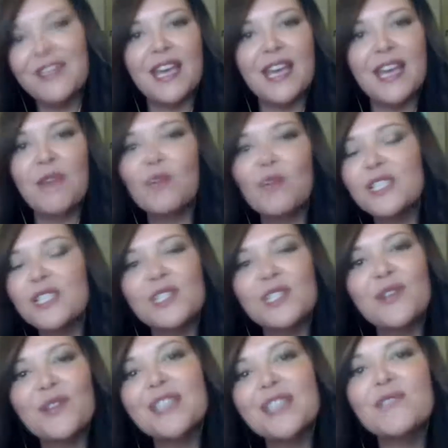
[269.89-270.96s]
And once it
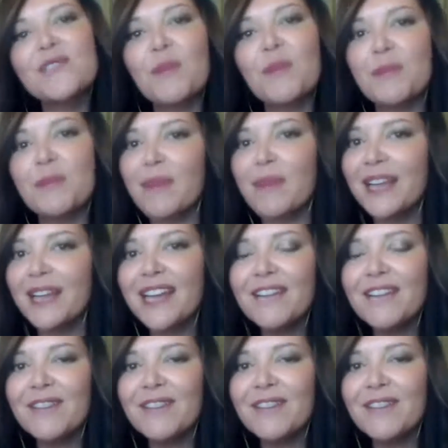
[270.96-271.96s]
transformed my life,